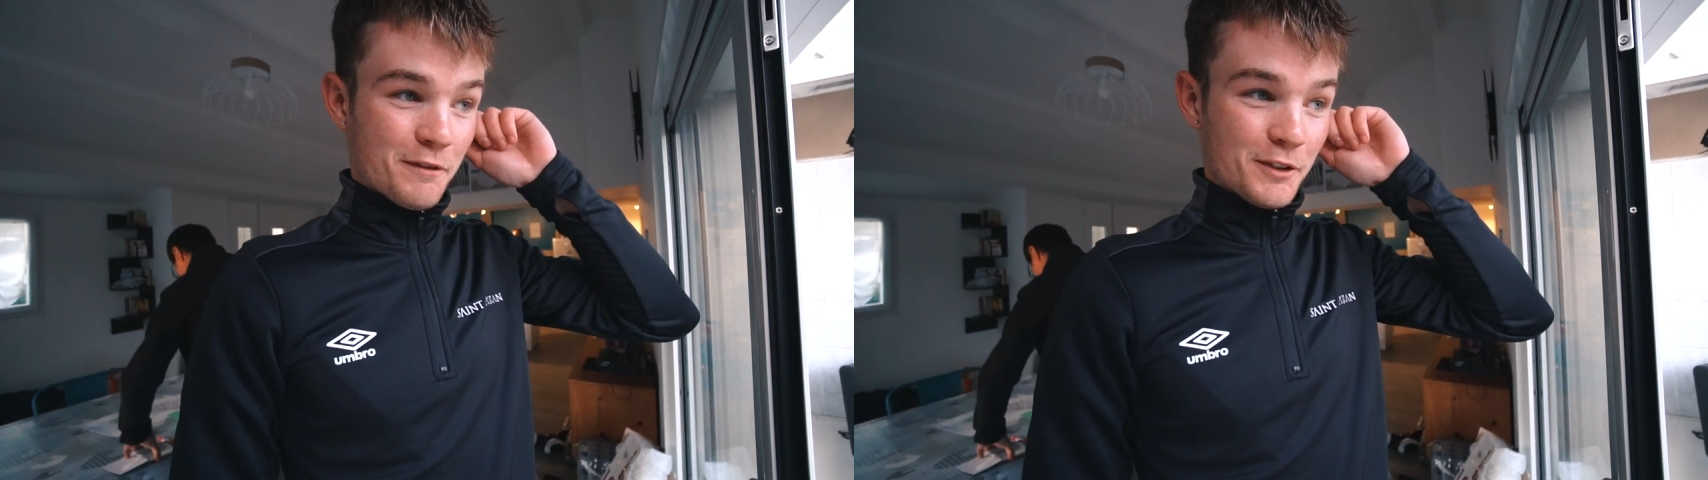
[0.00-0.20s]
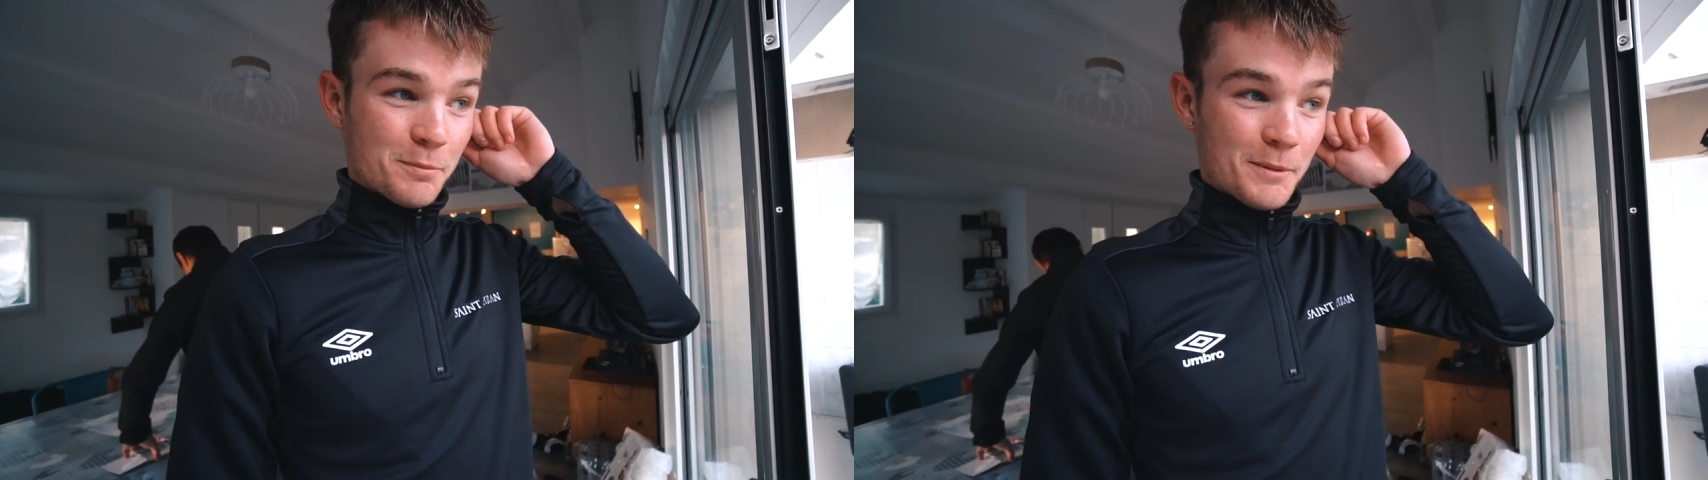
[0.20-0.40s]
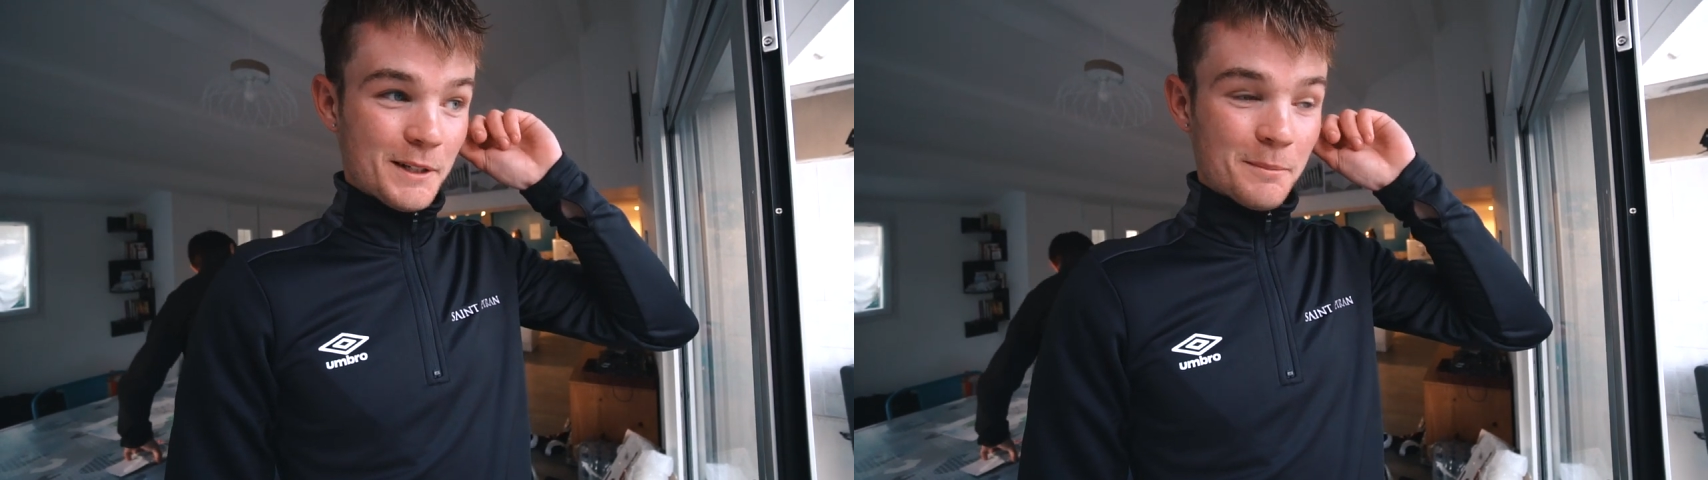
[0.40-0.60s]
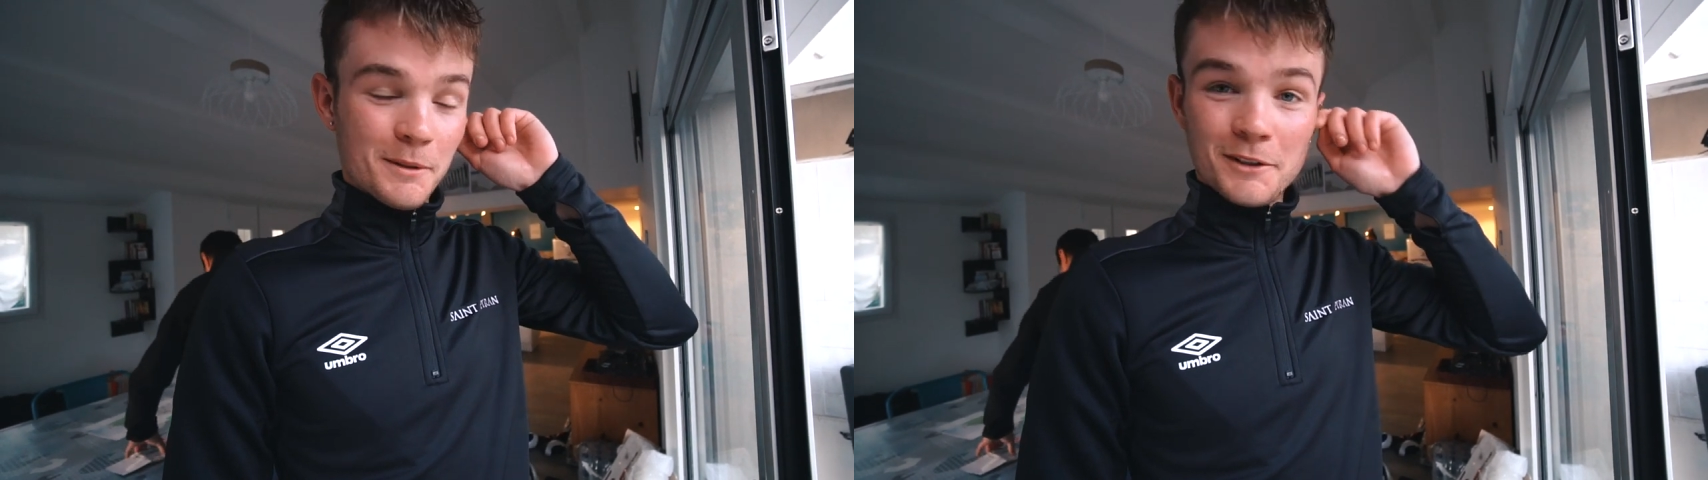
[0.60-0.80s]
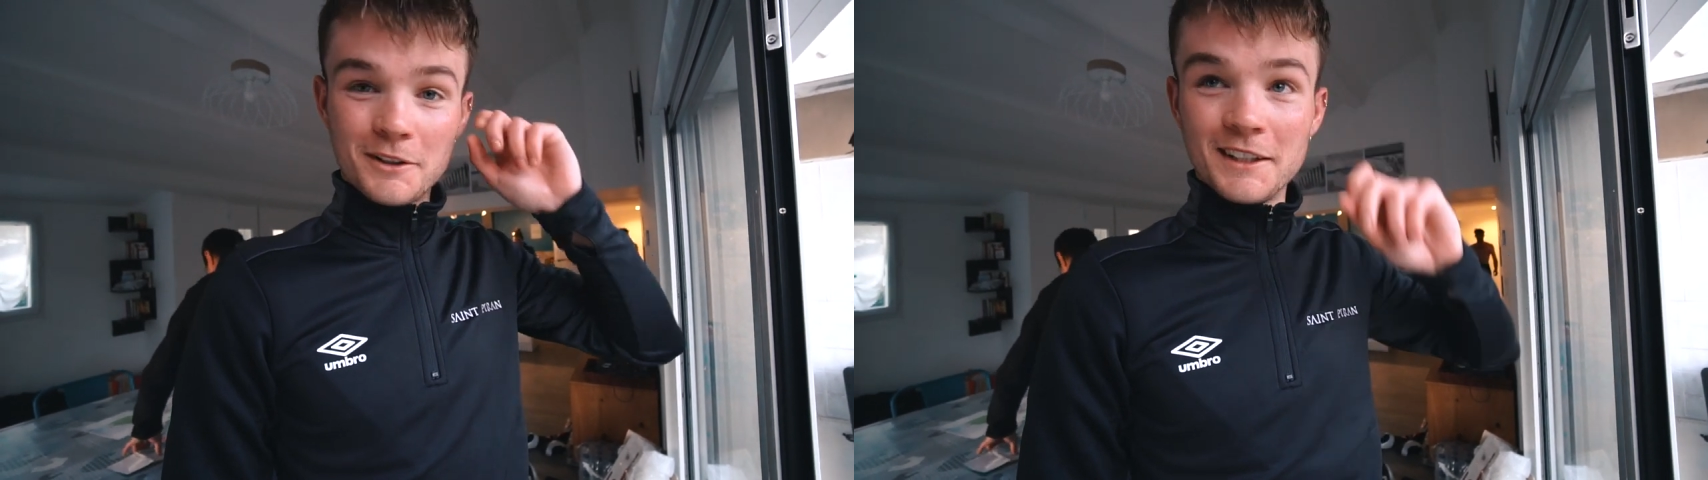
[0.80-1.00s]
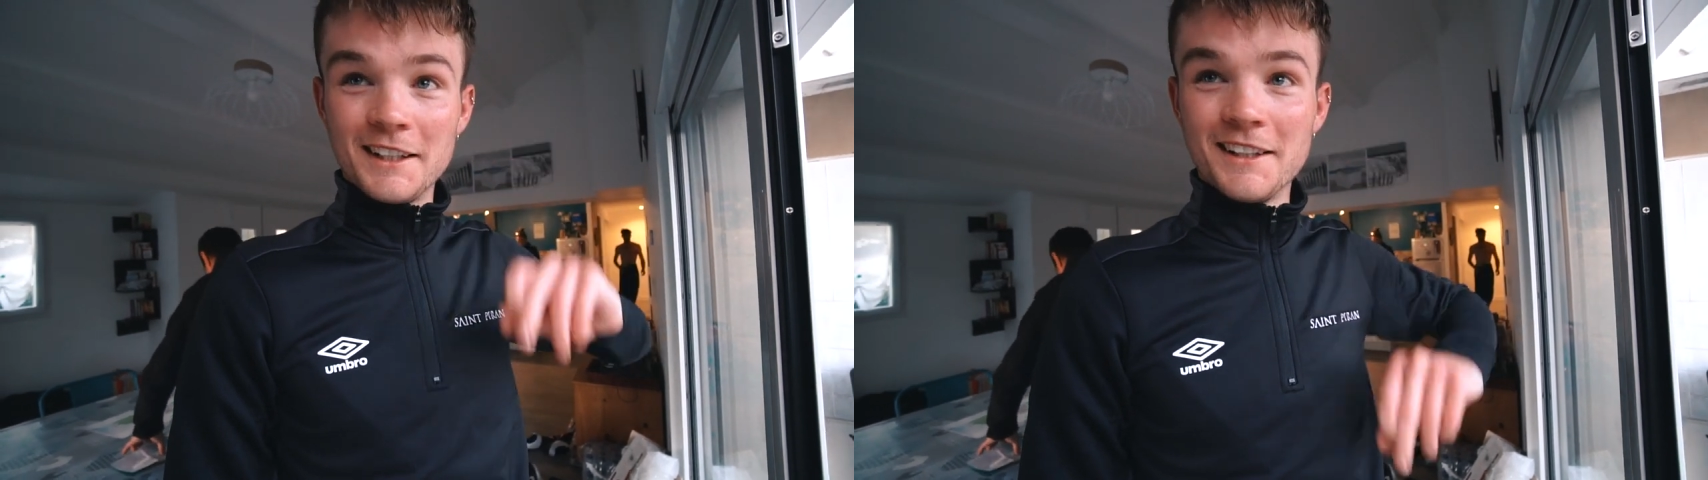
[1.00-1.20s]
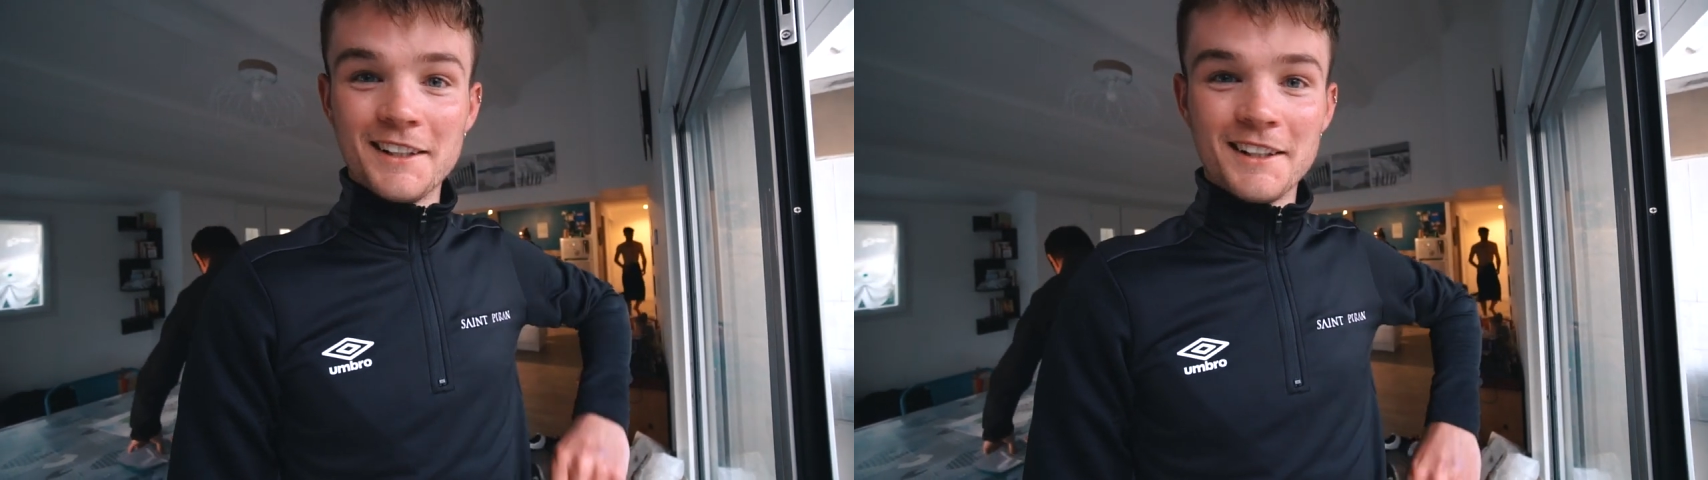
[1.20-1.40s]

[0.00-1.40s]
for a sprint, but luckily.